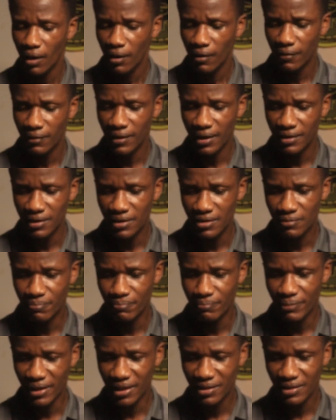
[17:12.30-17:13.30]
then it's
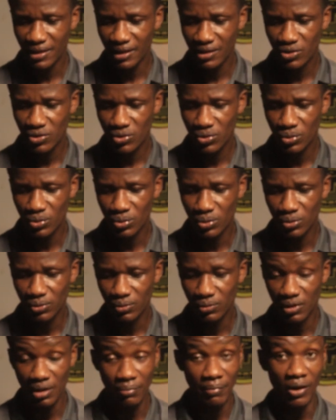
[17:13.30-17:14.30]
better
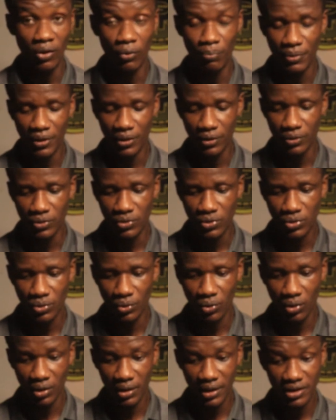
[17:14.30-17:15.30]
to, in my opinion, to
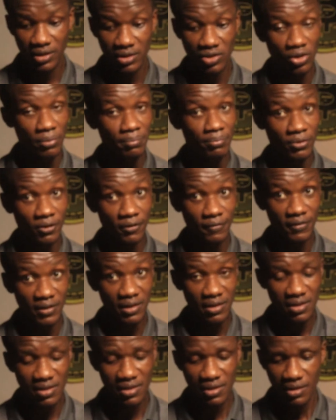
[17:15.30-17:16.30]
collect some
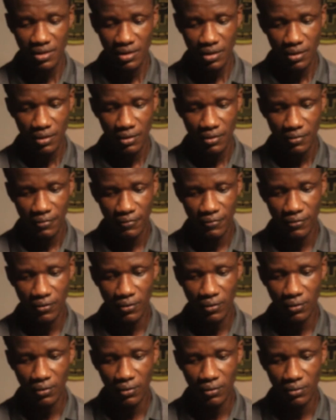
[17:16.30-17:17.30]
profits
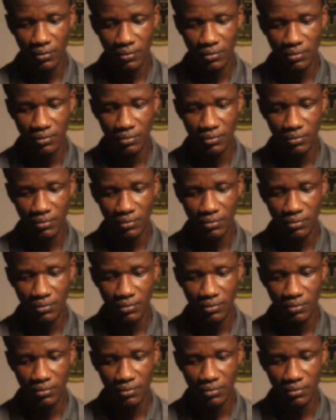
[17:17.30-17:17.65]
for